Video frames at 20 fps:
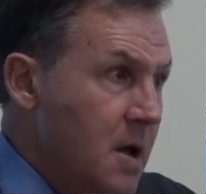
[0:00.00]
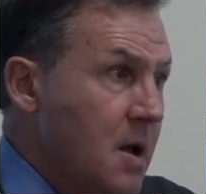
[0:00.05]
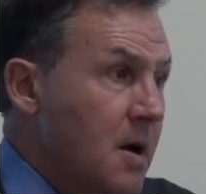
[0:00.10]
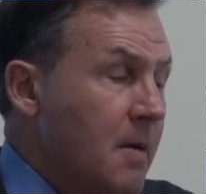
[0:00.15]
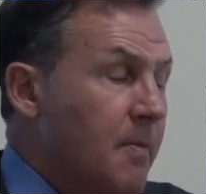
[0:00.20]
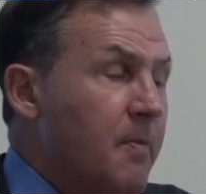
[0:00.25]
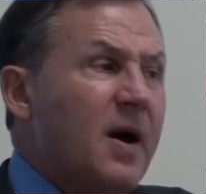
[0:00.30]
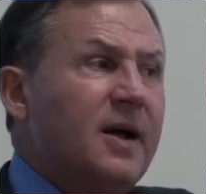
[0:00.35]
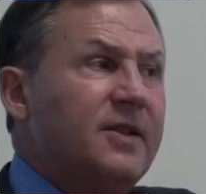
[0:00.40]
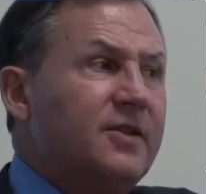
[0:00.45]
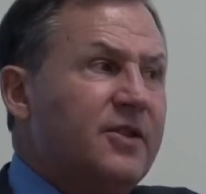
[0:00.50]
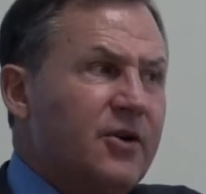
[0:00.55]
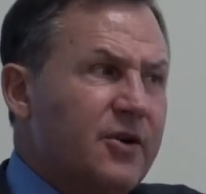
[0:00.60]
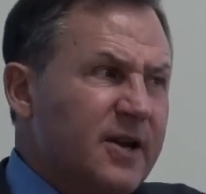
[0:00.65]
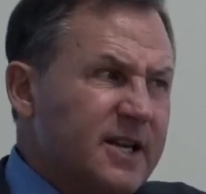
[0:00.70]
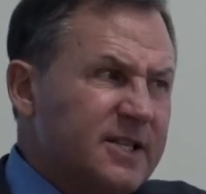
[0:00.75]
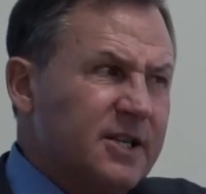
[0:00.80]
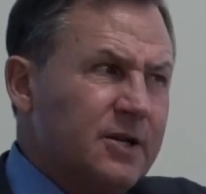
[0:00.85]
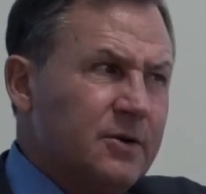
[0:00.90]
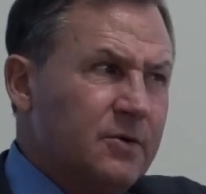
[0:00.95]
But there
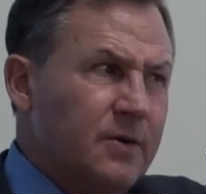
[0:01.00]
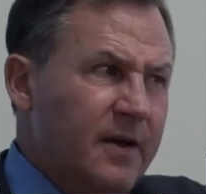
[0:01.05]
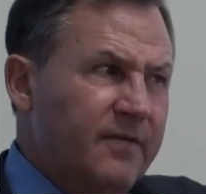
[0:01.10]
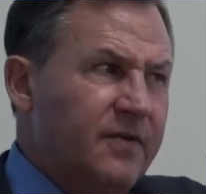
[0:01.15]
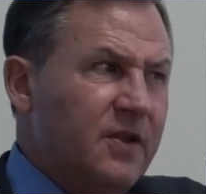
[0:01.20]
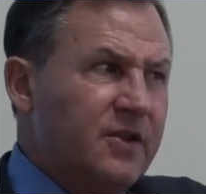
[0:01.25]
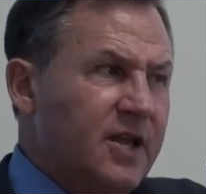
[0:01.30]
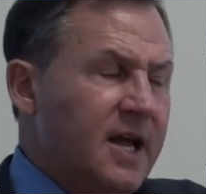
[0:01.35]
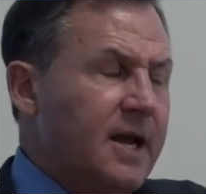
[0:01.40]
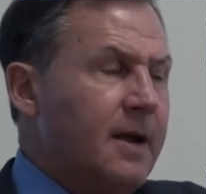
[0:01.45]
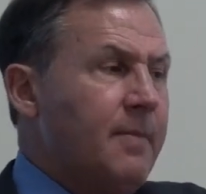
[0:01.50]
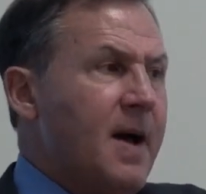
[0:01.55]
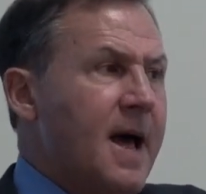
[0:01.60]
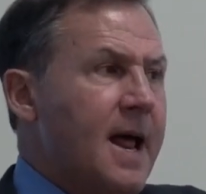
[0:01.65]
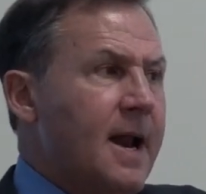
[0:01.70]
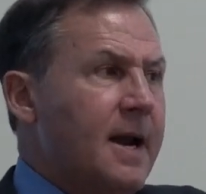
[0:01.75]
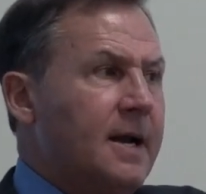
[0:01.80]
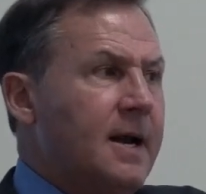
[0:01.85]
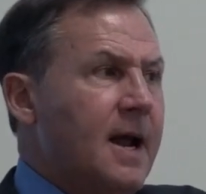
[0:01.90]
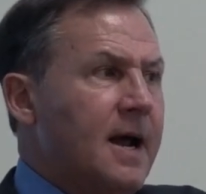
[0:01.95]
isn't, if you think
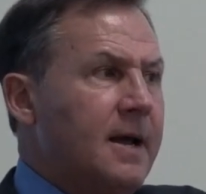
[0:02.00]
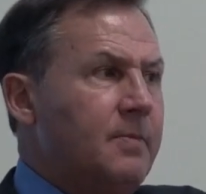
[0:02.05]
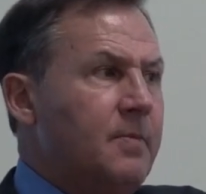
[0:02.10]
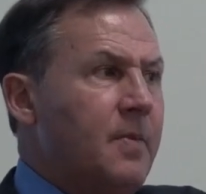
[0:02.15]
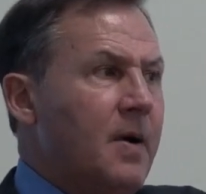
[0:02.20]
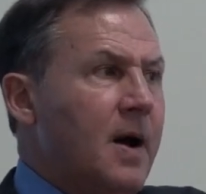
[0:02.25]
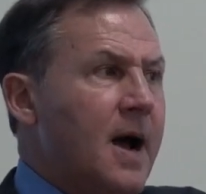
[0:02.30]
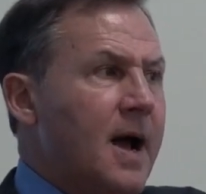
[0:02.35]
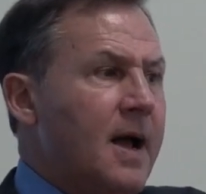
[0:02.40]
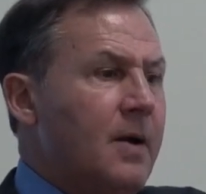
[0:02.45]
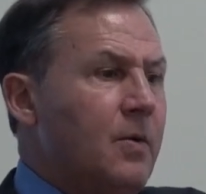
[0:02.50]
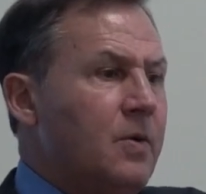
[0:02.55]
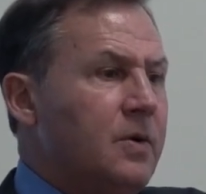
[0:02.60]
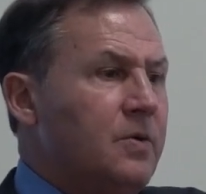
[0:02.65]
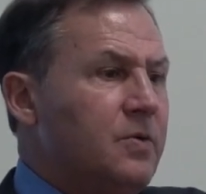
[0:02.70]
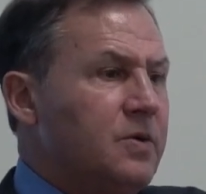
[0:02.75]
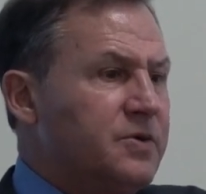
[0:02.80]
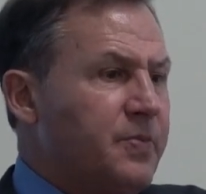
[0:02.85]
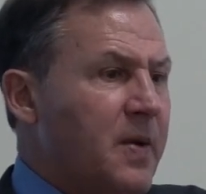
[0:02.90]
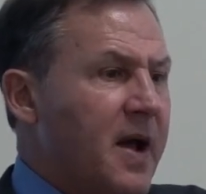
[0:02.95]
about it, I
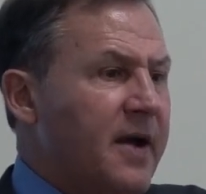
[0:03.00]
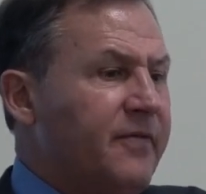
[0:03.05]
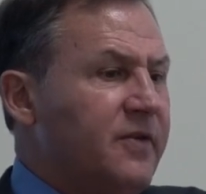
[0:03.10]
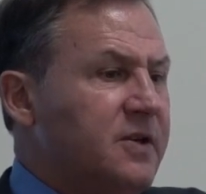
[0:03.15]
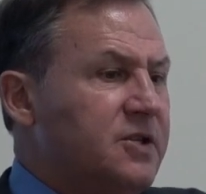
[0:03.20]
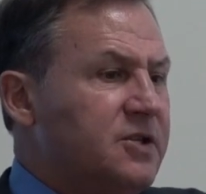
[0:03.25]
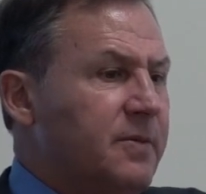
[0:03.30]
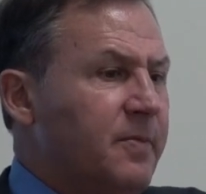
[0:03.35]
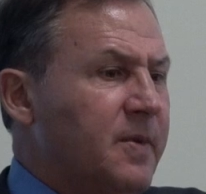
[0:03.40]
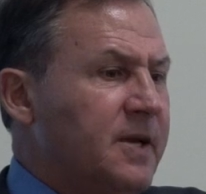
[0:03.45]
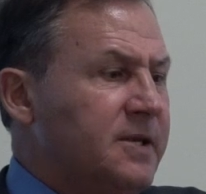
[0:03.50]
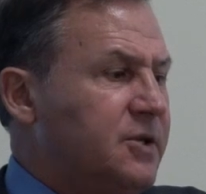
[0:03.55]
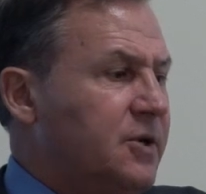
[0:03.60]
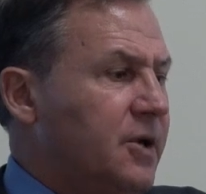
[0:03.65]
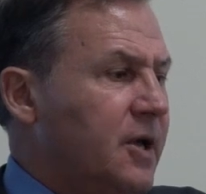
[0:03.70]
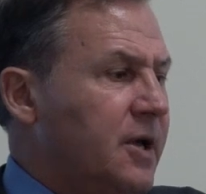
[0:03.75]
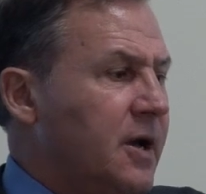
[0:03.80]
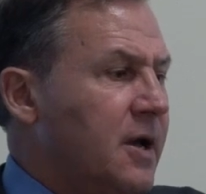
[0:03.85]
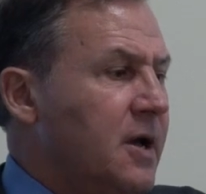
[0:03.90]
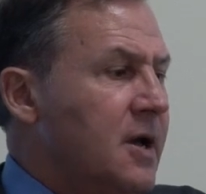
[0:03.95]
would respectfully submit to
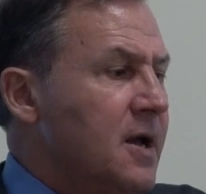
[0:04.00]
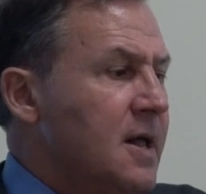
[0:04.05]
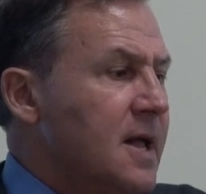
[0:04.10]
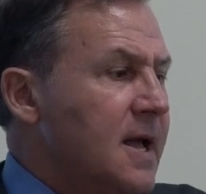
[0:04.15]
you,